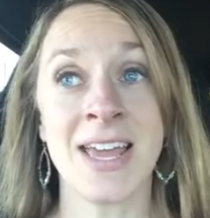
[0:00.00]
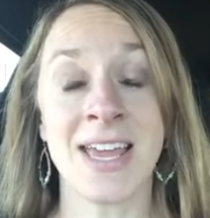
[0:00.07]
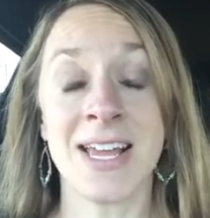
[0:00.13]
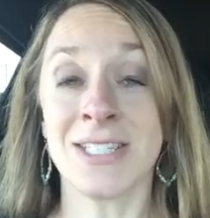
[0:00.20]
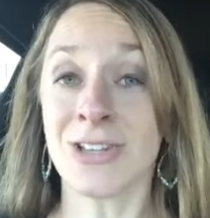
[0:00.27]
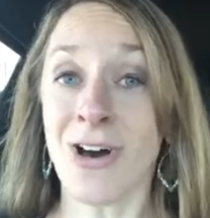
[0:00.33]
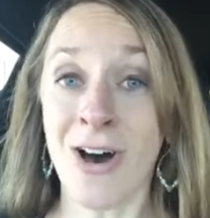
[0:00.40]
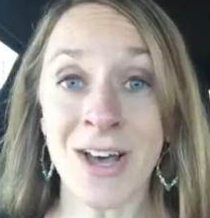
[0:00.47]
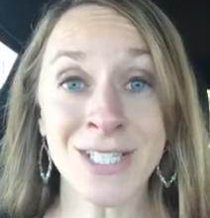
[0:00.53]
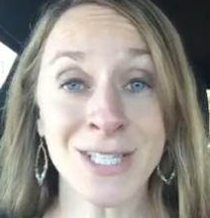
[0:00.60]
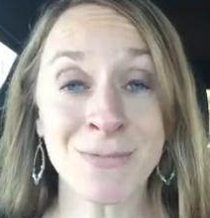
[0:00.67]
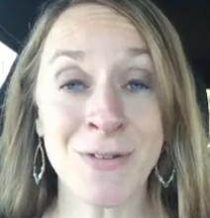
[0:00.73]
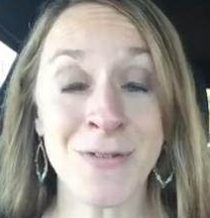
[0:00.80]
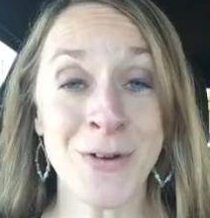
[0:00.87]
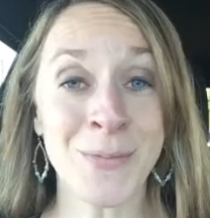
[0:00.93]
it's
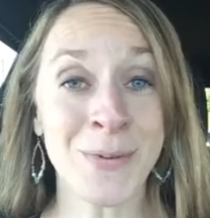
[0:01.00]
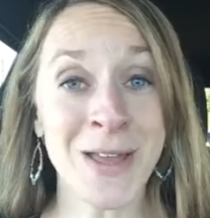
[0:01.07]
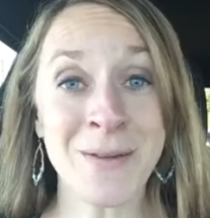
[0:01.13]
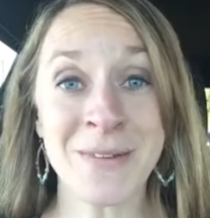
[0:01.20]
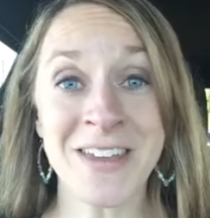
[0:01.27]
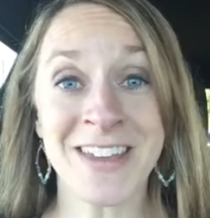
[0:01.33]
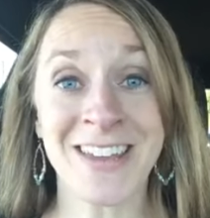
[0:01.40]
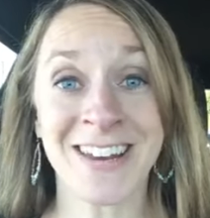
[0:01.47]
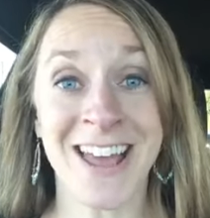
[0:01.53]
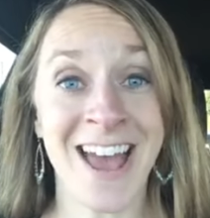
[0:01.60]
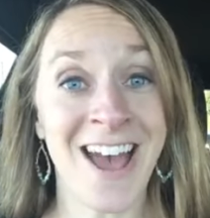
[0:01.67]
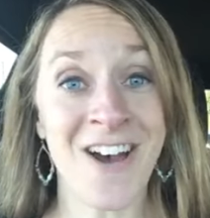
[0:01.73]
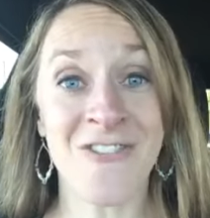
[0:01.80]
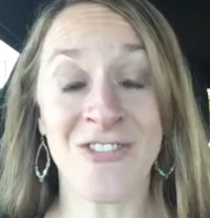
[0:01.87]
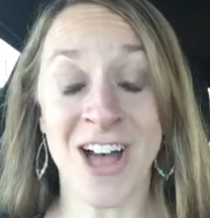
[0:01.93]
awesome if your baby can
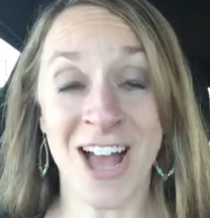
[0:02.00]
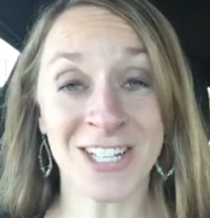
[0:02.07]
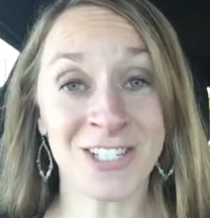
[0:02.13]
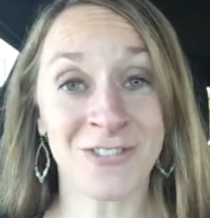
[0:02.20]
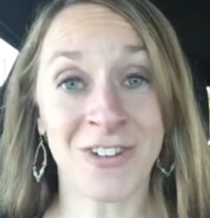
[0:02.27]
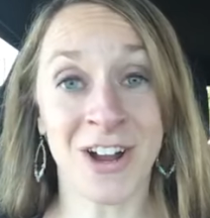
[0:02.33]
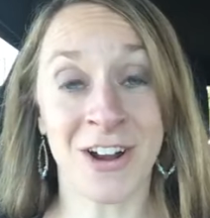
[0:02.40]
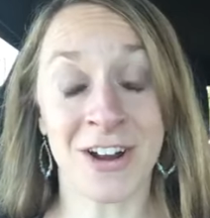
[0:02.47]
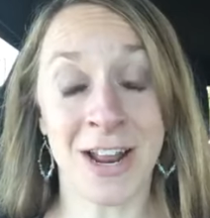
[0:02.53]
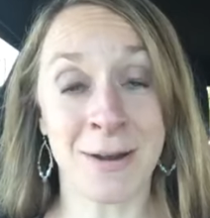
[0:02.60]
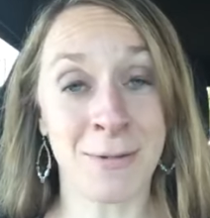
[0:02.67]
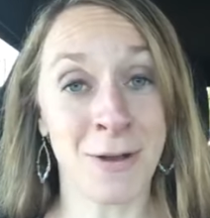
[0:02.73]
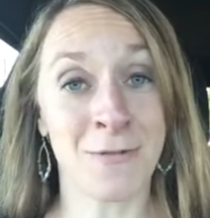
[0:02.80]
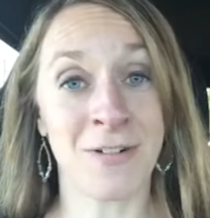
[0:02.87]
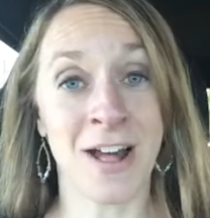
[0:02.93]
have lactoferrin and
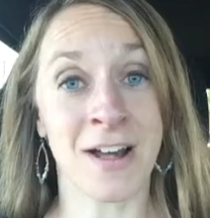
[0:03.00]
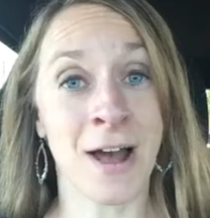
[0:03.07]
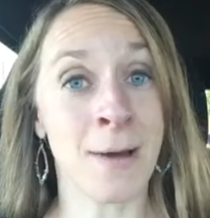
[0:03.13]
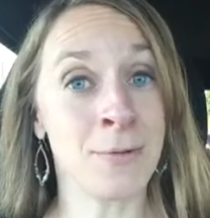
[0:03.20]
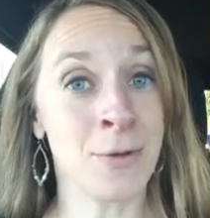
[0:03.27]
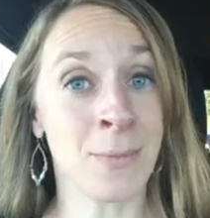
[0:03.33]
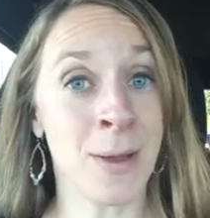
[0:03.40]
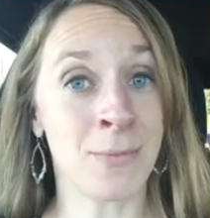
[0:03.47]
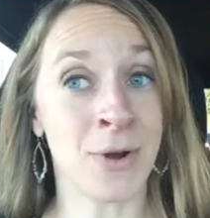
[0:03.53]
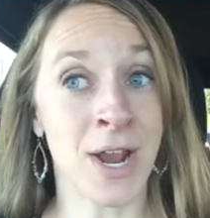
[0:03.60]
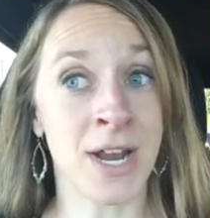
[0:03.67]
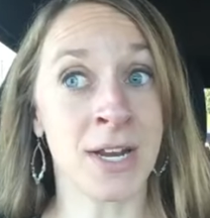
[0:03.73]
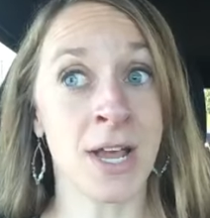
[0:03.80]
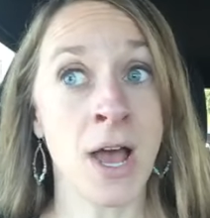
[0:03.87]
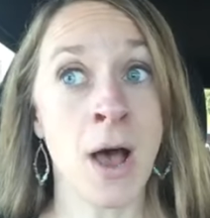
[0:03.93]
milk fat globule
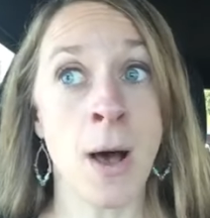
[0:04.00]
membrane,